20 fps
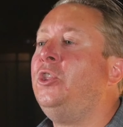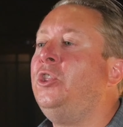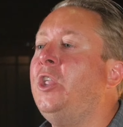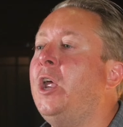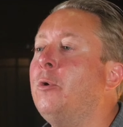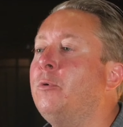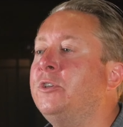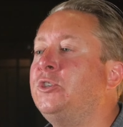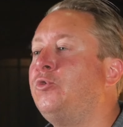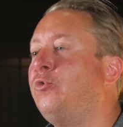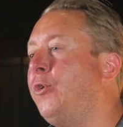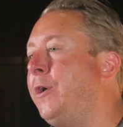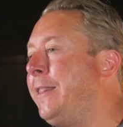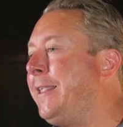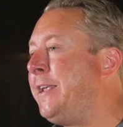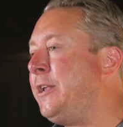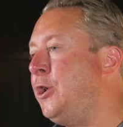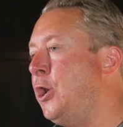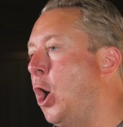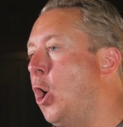There was
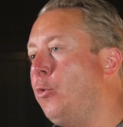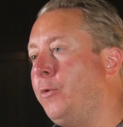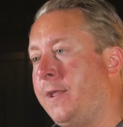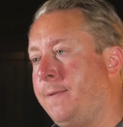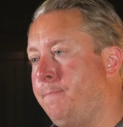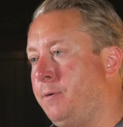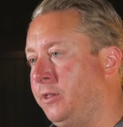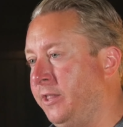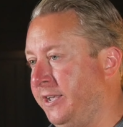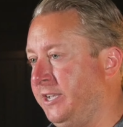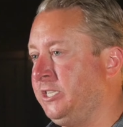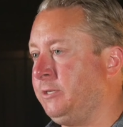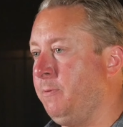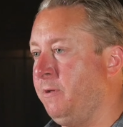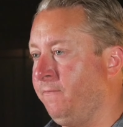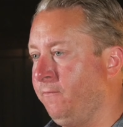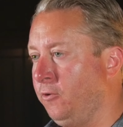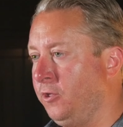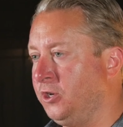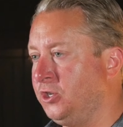really no
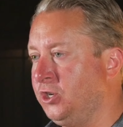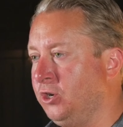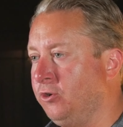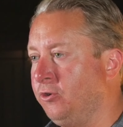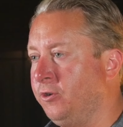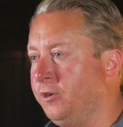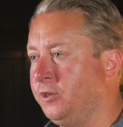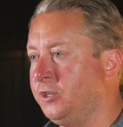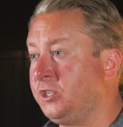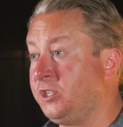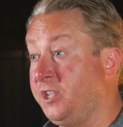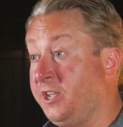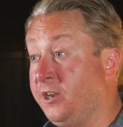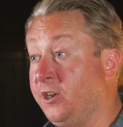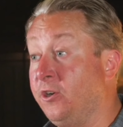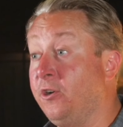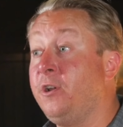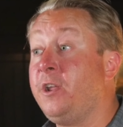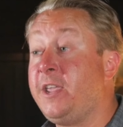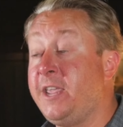replacement for the Children's
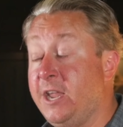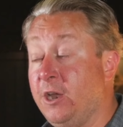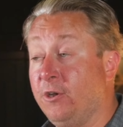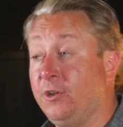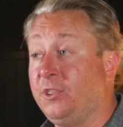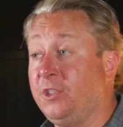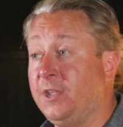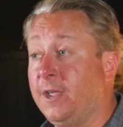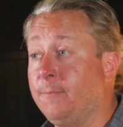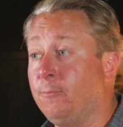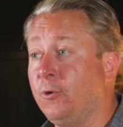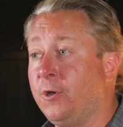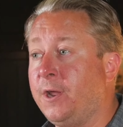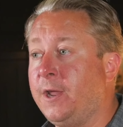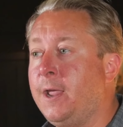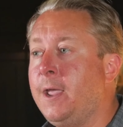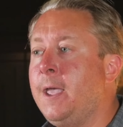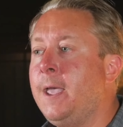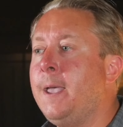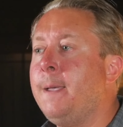Theater here at the
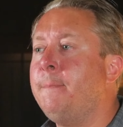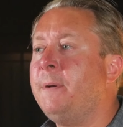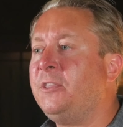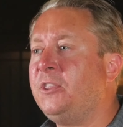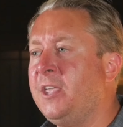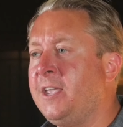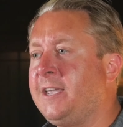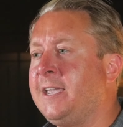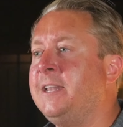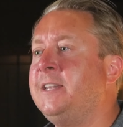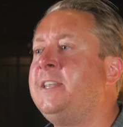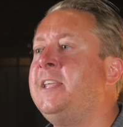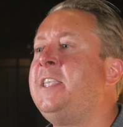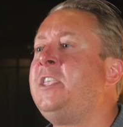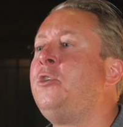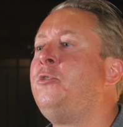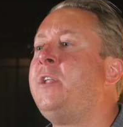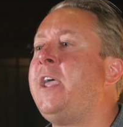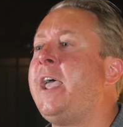Emery, but they continue to